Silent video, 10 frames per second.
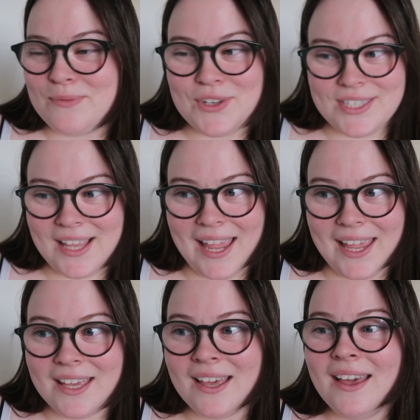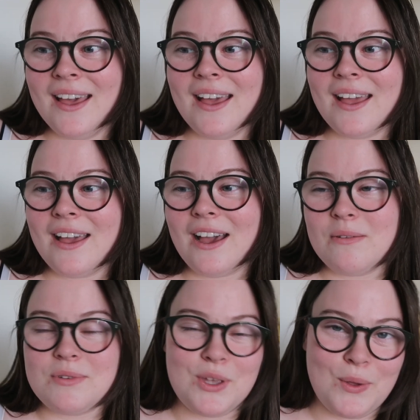I'm just saying.
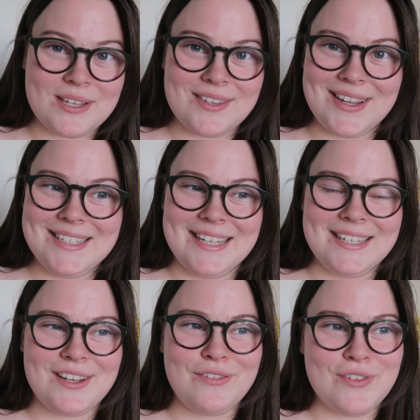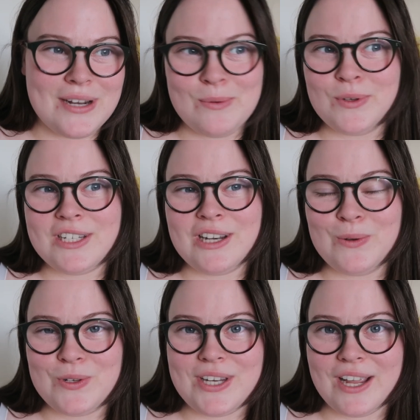I'm so excited. I really wanted to
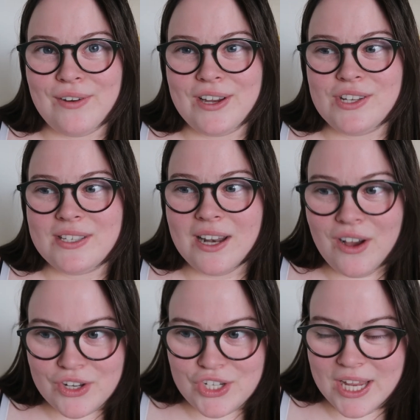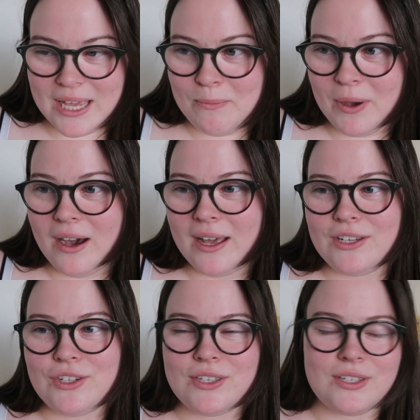launch decorations last year, but
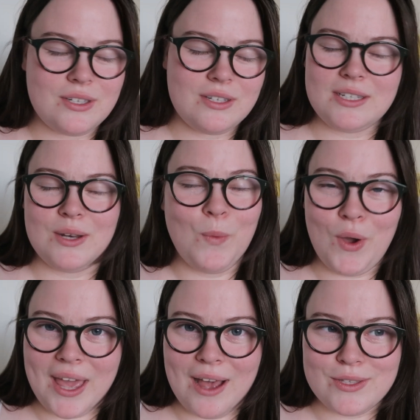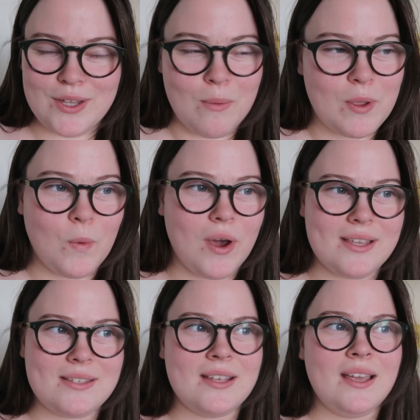it just didn't work out timing
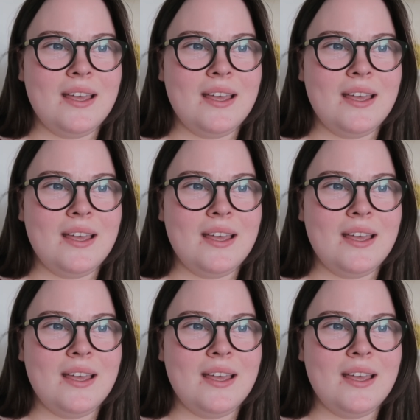wise.